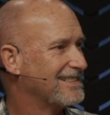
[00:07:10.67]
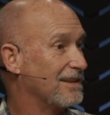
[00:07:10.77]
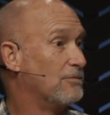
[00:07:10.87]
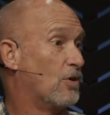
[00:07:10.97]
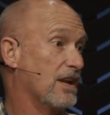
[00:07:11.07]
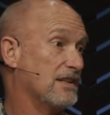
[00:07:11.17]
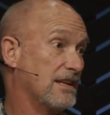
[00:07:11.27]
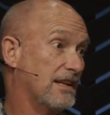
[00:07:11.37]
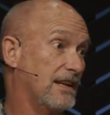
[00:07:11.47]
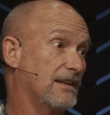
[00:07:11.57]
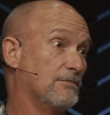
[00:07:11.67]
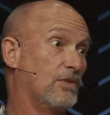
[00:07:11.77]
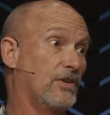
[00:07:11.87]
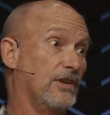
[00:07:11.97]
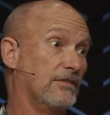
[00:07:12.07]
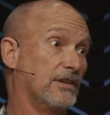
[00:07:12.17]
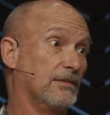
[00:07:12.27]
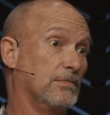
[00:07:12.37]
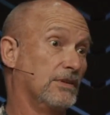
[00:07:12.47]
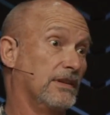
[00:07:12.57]
Some mornings I get it, "Boy, you
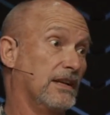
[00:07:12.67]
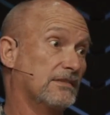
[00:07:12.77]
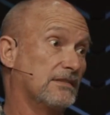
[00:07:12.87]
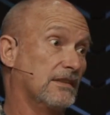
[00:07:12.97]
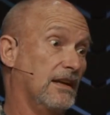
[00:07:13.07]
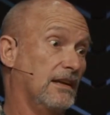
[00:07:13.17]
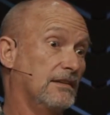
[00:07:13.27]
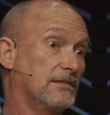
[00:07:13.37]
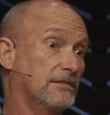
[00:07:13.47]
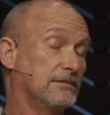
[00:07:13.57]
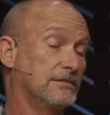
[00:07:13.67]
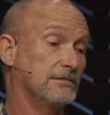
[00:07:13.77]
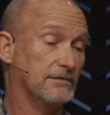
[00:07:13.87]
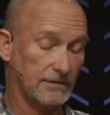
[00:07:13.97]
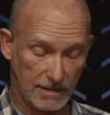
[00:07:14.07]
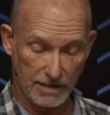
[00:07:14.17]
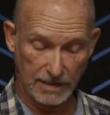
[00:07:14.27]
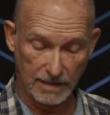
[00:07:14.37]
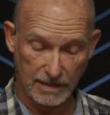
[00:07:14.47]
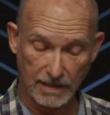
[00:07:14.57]
really blew it yesterday."
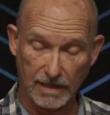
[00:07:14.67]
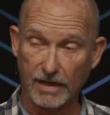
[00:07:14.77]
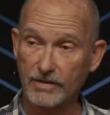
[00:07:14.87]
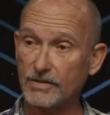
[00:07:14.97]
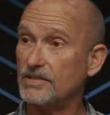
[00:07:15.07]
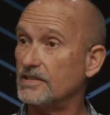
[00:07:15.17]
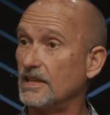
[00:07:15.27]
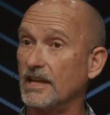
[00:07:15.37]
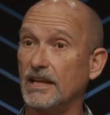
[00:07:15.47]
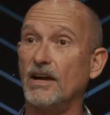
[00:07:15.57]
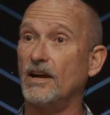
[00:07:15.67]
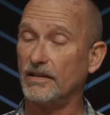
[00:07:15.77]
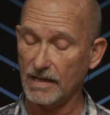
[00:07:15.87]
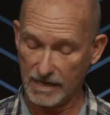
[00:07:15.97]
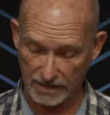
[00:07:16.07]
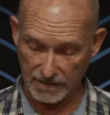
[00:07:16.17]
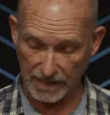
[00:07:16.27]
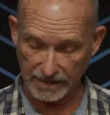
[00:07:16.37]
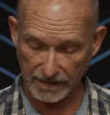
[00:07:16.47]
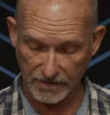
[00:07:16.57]
Others, it's like, "Oh, yeah,
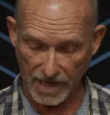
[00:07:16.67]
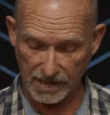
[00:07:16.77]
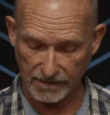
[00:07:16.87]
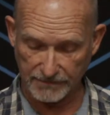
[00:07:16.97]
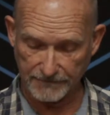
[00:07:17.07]
I did great."